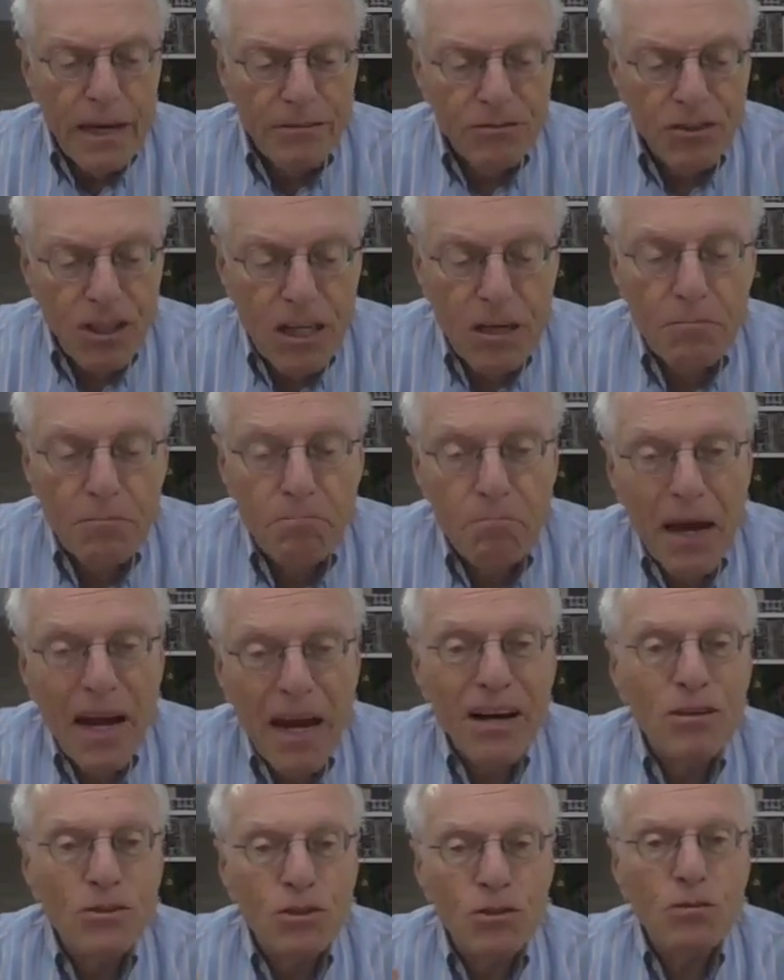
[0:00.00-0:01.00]
If she
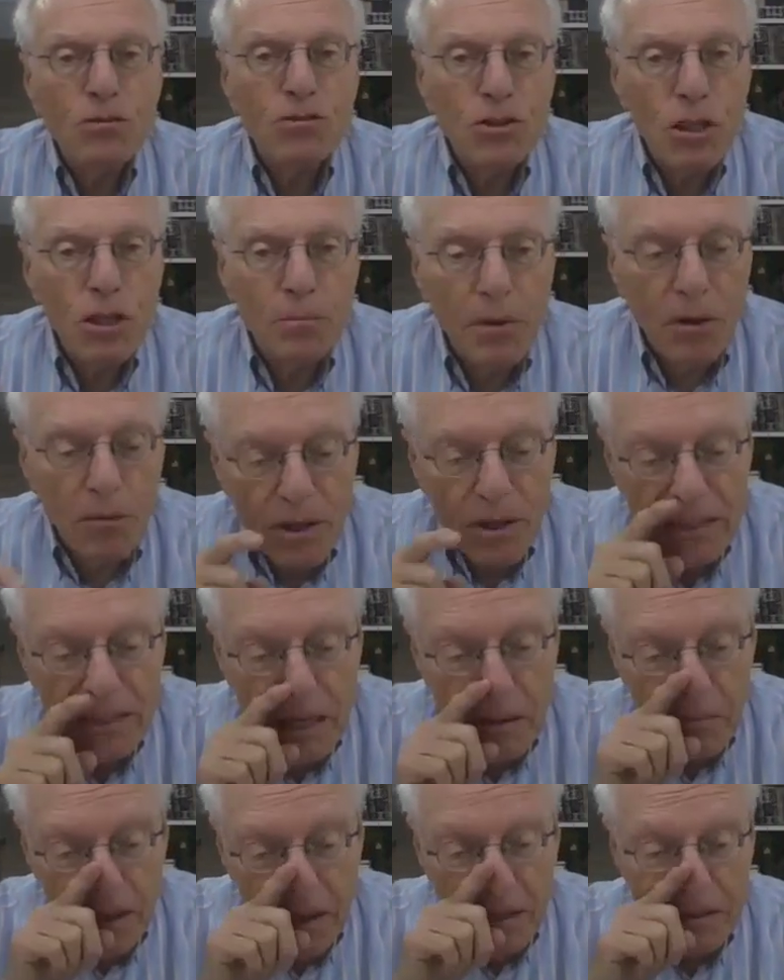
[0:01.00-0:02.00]
impairs her ksuba, what does
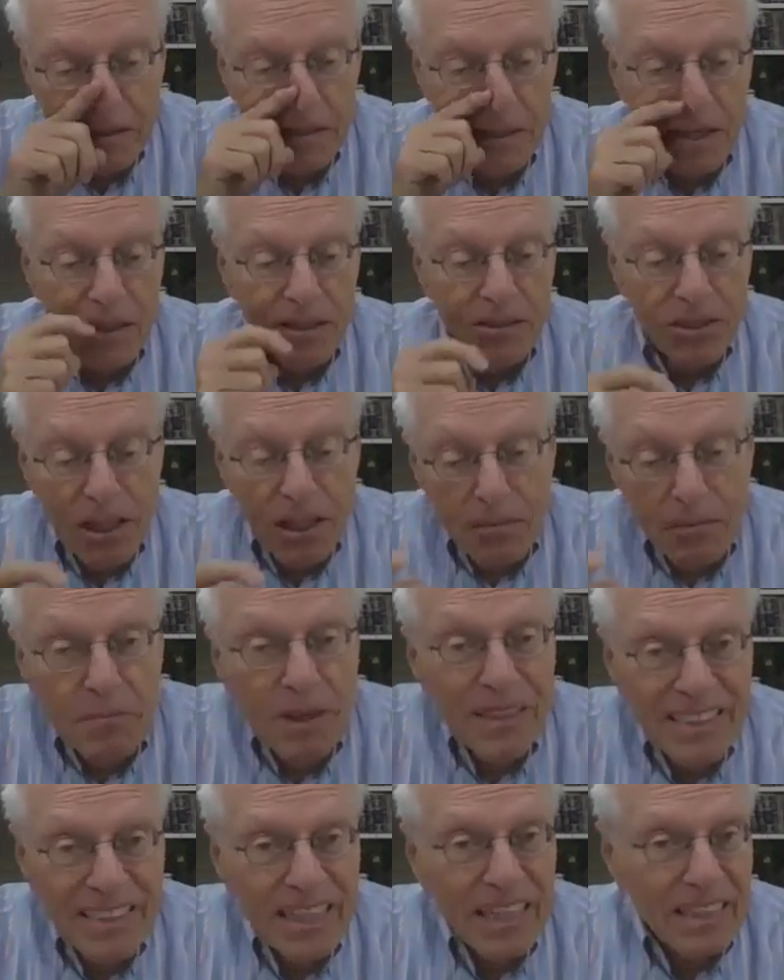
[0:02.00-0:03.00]
that mean? She
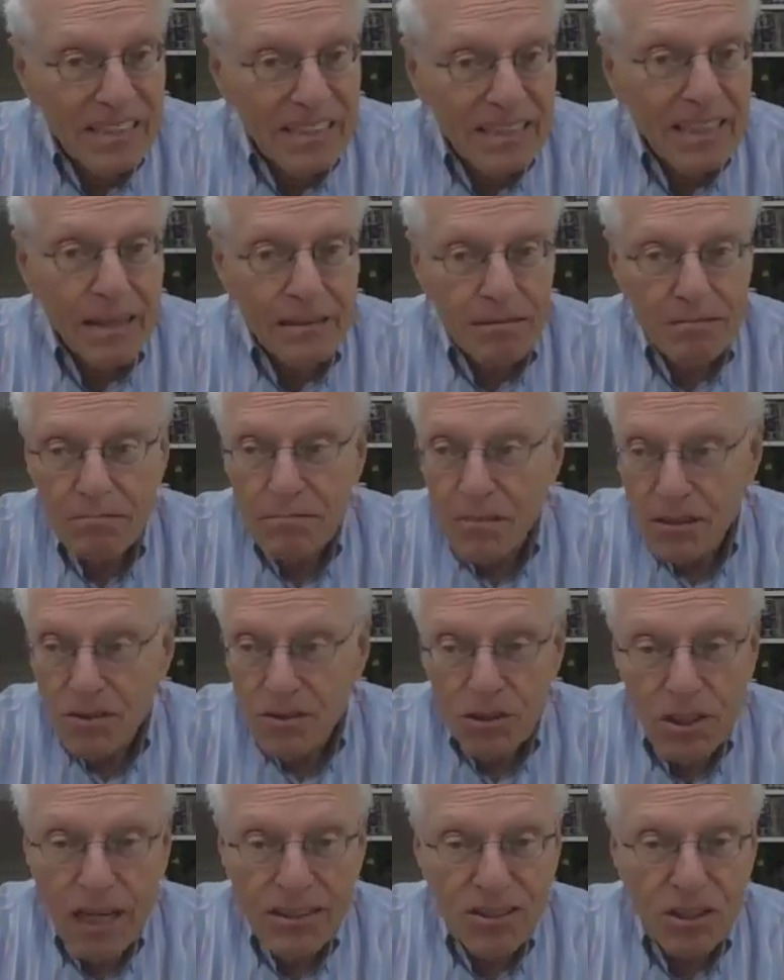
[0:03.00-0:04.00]
admits that it's not,
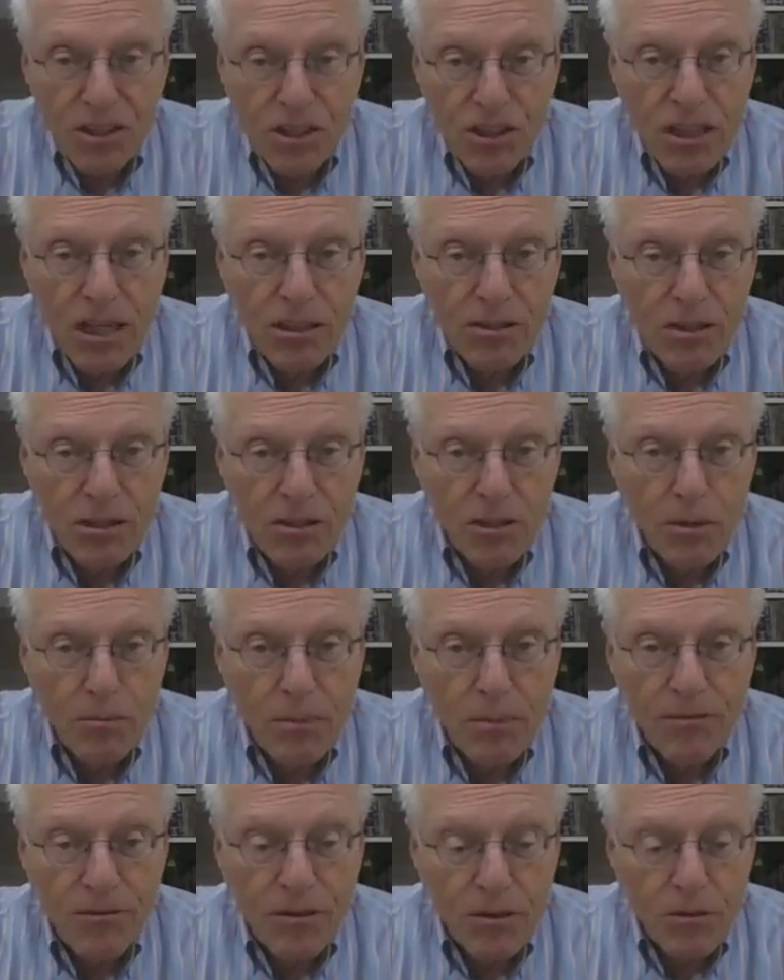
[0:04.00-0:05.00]
she has a
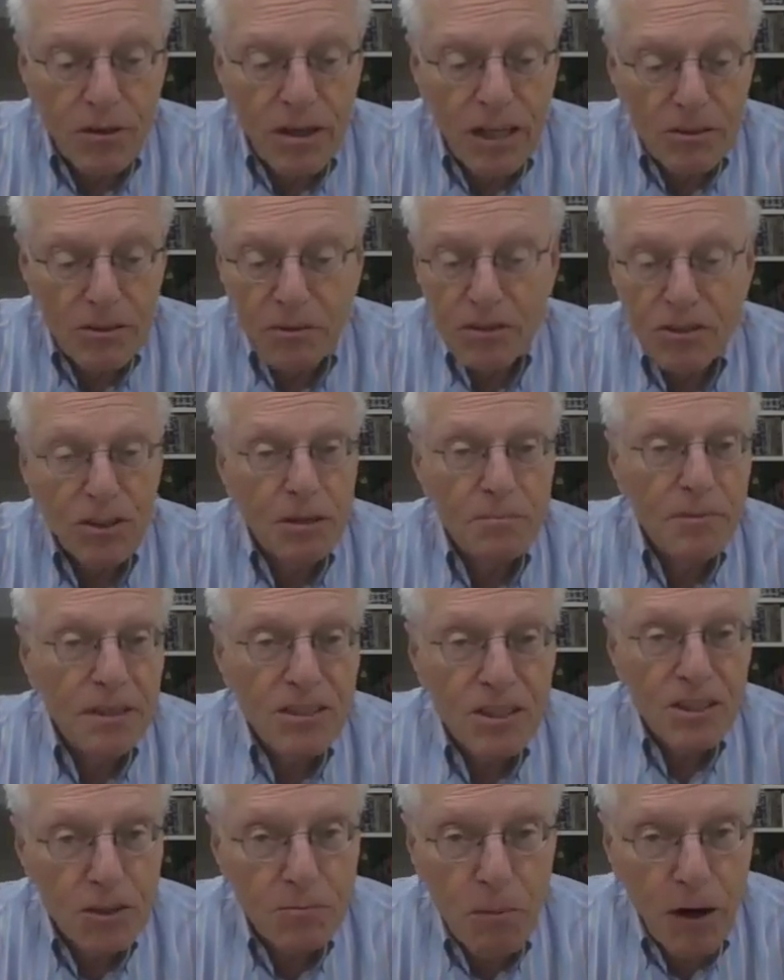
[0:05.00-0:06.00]
ksuba here for $200, but she
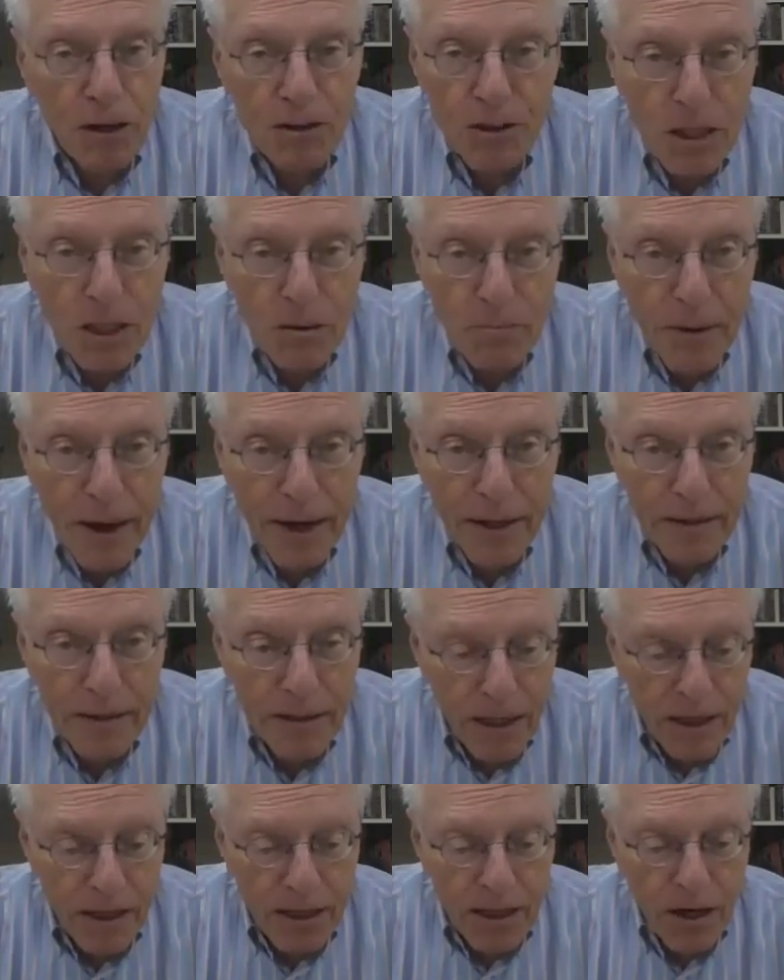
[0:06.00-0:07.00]
admits it's partially
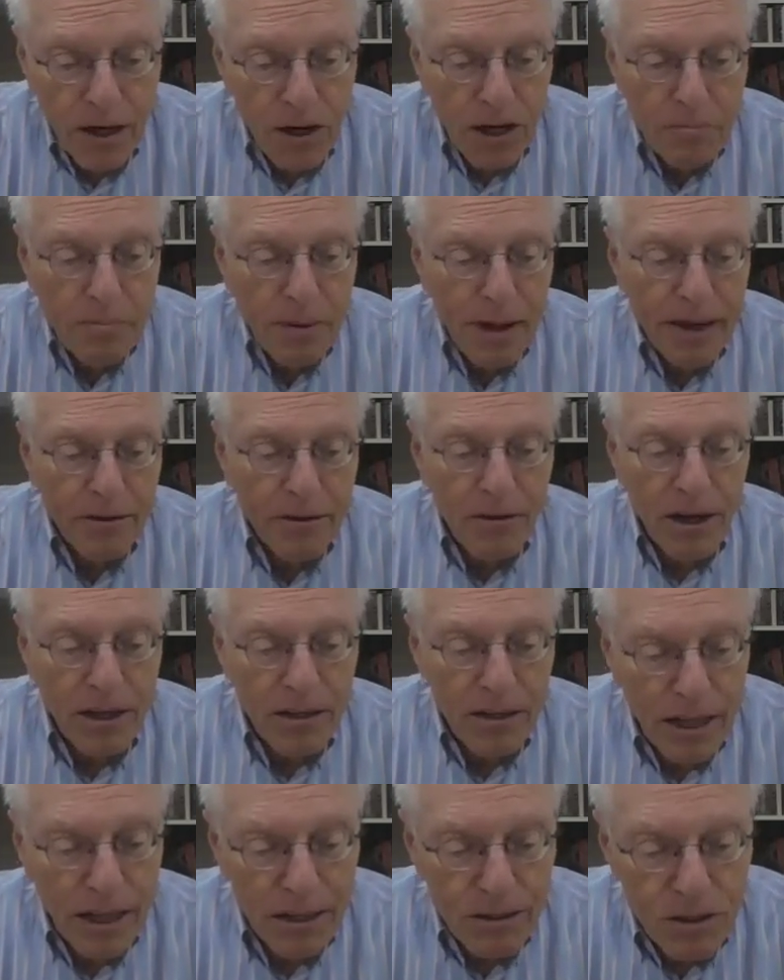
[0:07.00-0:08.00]
paid. He already paid her
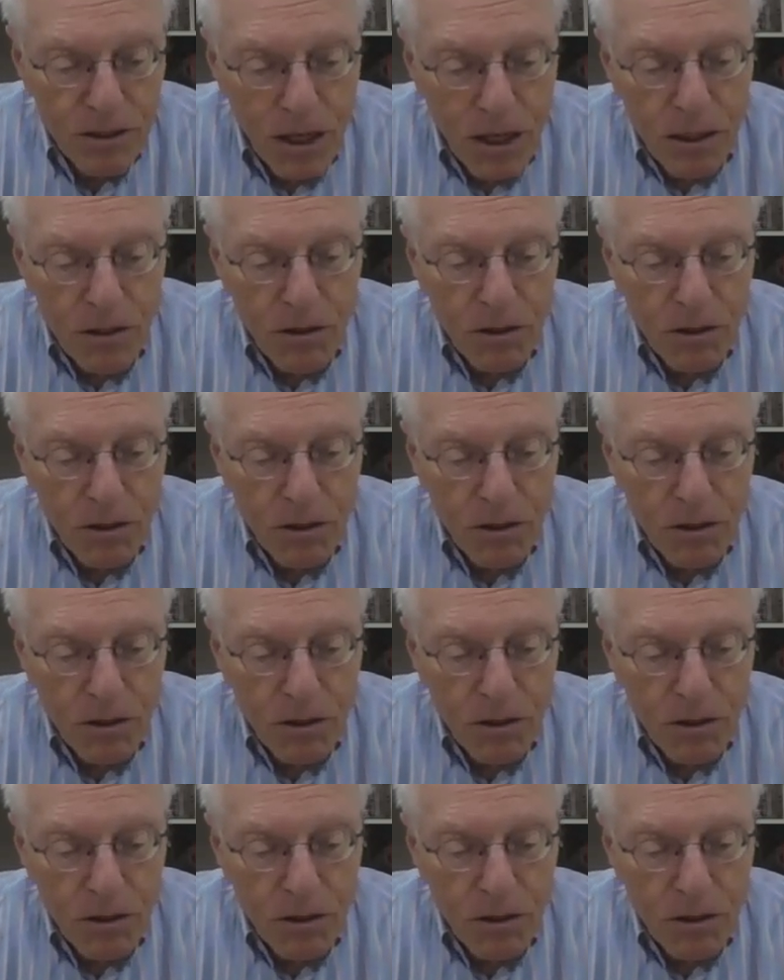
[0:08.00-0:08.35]
$100.